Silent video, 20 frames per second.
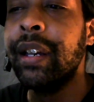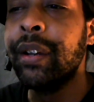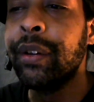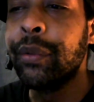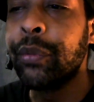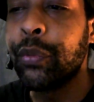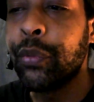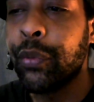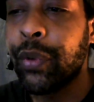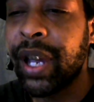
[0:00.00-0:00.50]

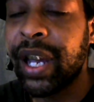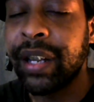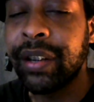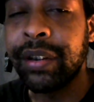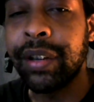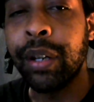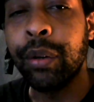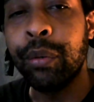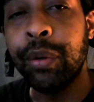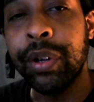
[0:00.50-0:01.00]
facts
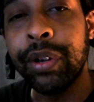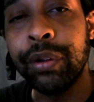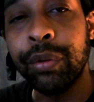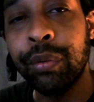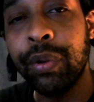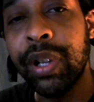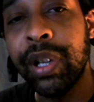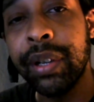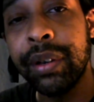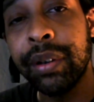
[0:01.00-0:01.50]
that once
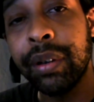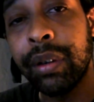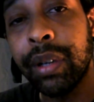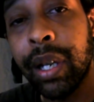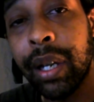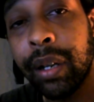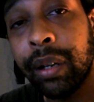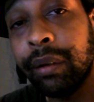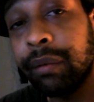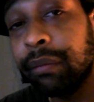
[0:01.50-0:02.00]
was and
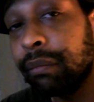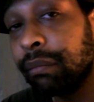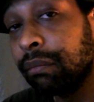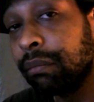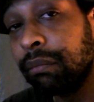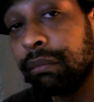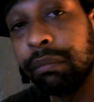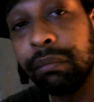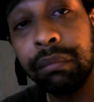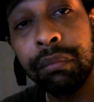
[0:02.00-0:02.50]
now
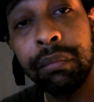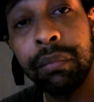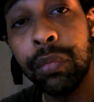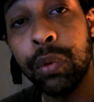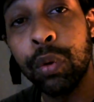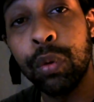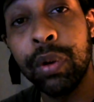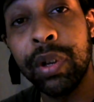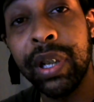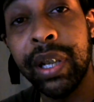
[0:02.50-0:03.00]

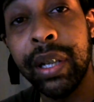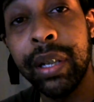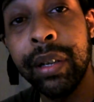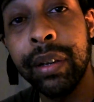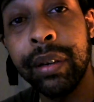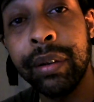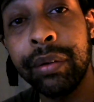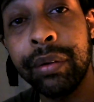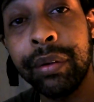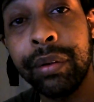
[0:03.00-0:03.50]
what
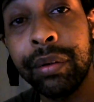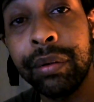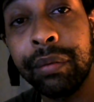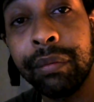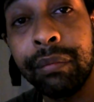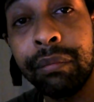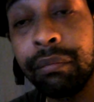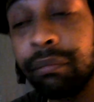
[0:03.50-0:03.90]
is.